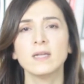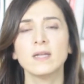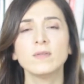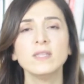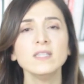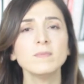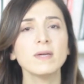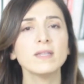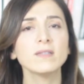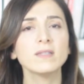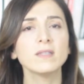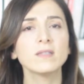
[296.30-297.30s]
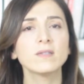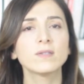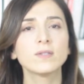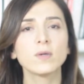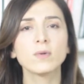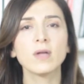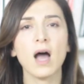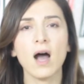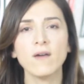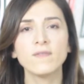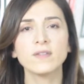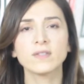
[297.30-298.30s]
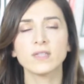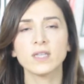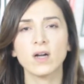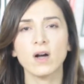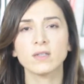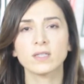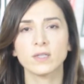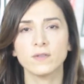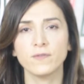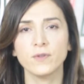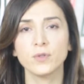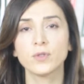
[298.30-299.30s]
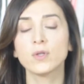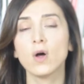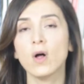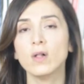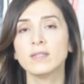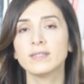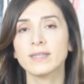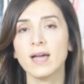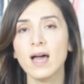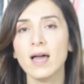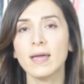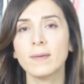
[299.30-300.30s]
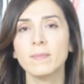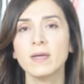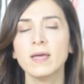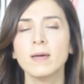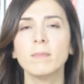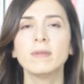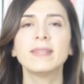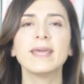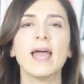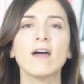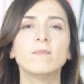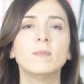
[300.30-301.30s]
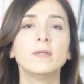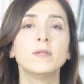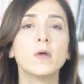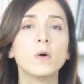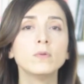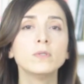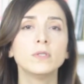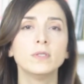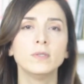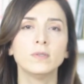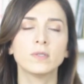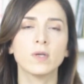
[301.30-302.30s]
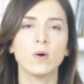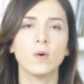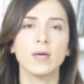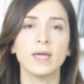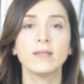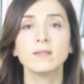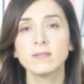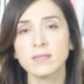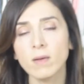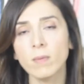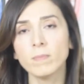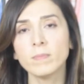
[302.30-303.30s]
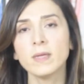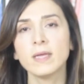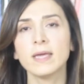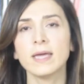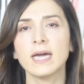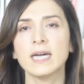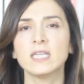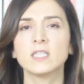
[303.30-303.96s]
Now, these medicines don't obviously cause confusion all the time, but they have been known to do so in some and